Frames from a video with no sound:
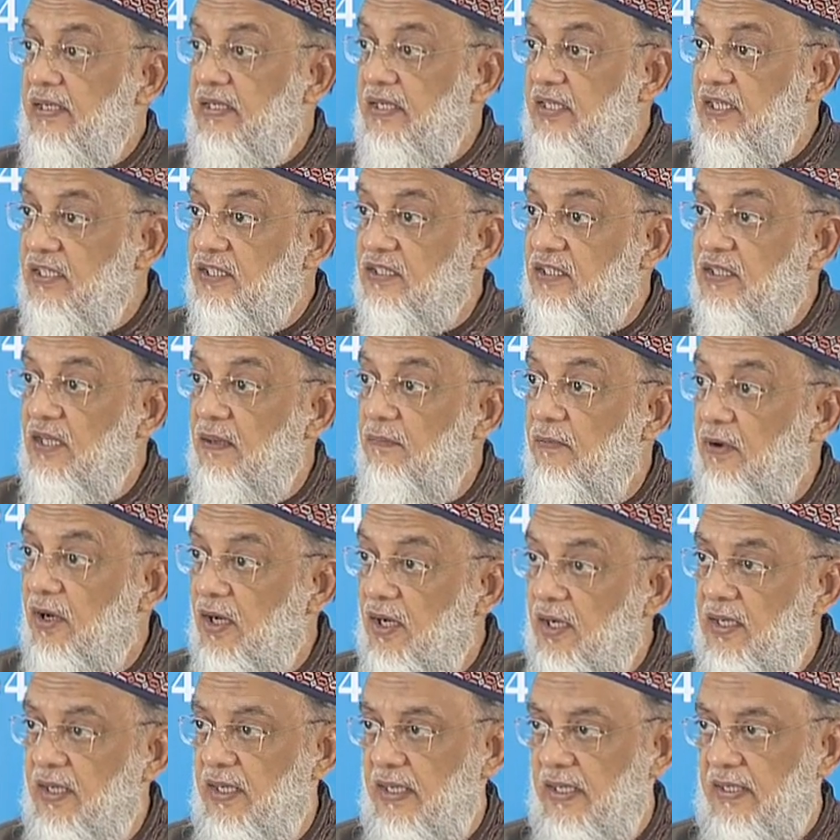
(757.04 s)
Teach them
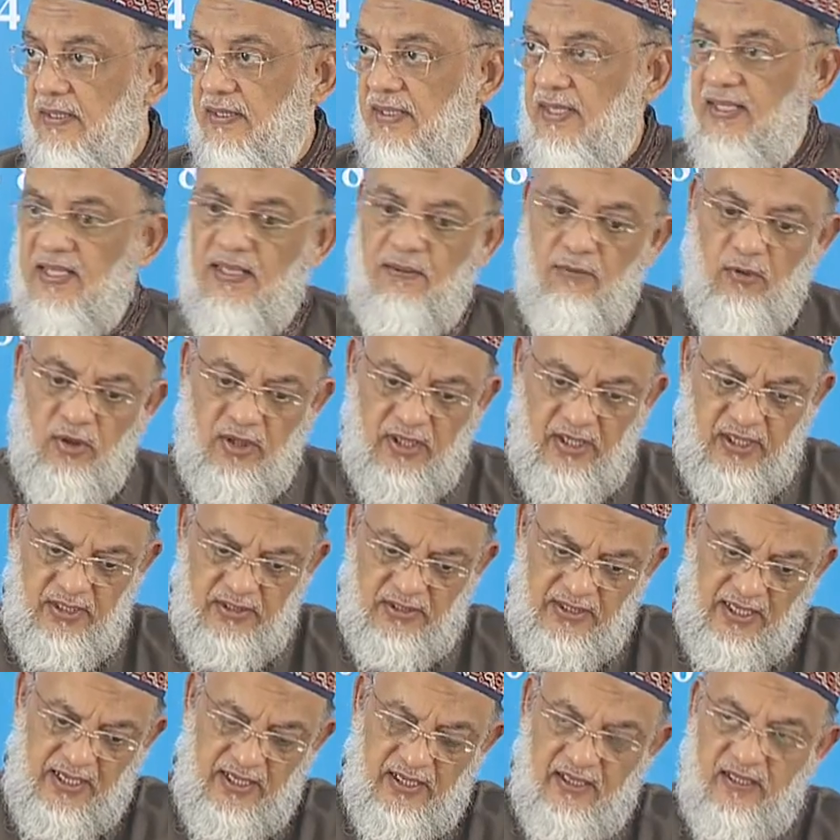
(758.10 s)
earning. Tell them, okay,
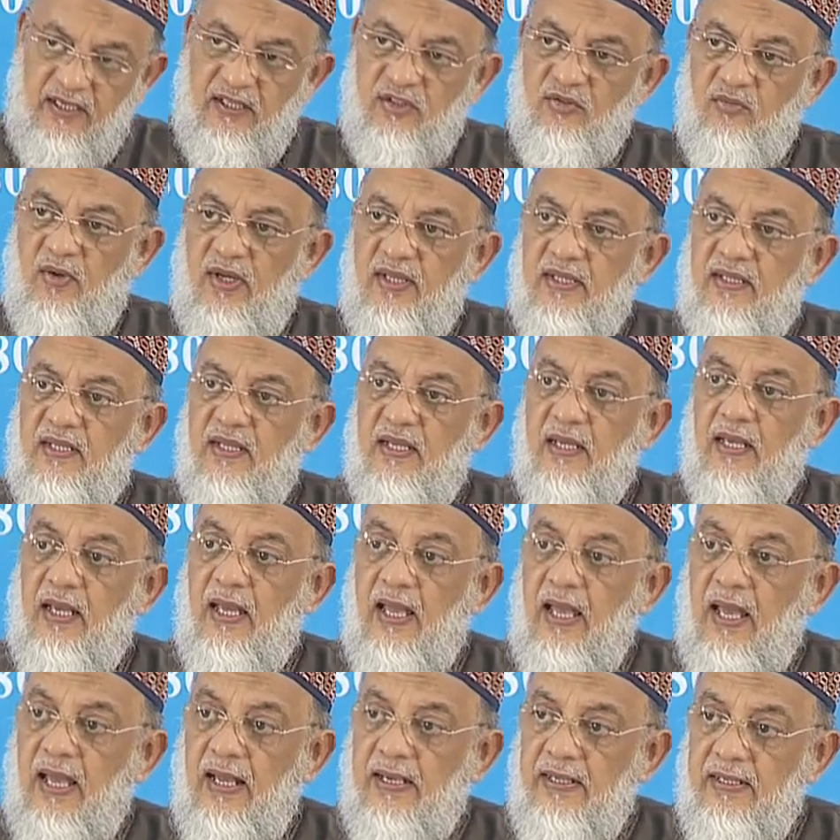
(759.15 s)
charity is one thing.
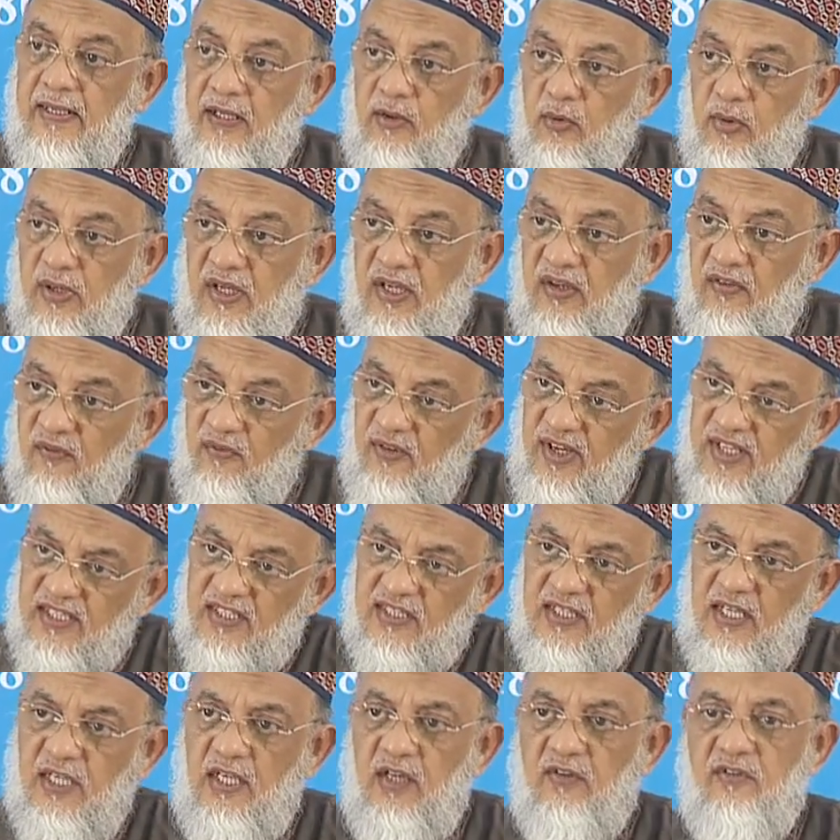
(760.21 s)
Did you
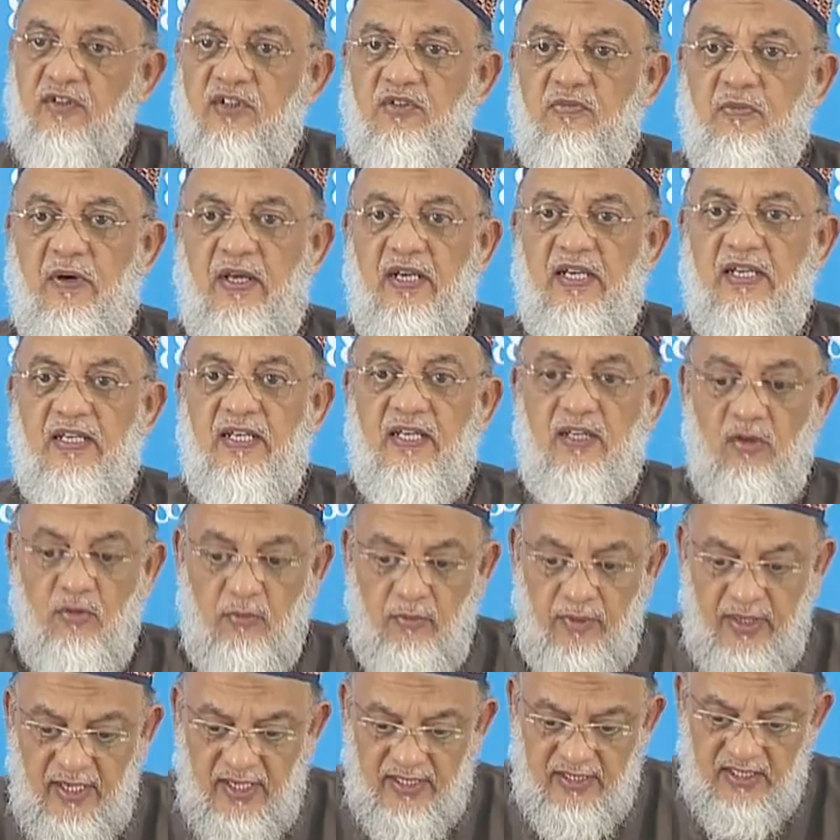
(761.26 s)
invest any of this money? Did you
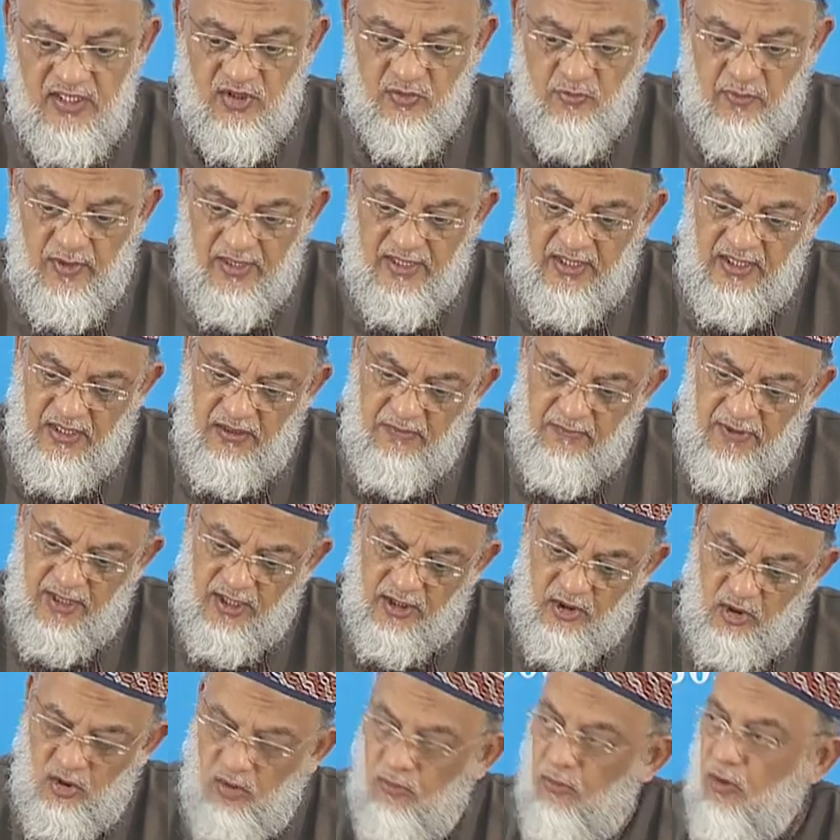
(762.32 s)
make this money
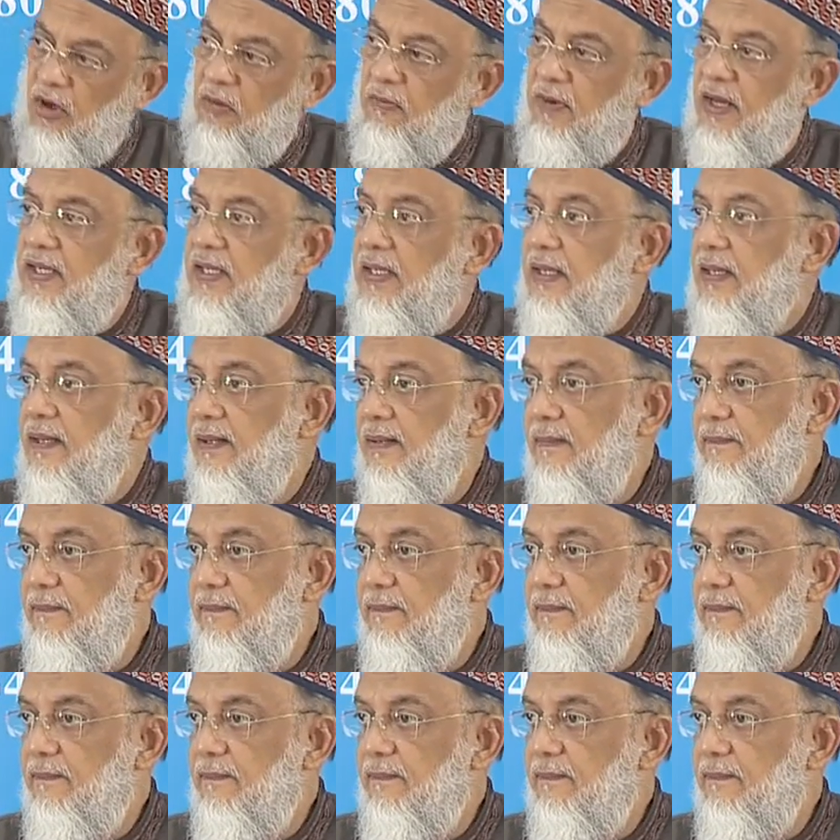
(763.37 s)
make you more money?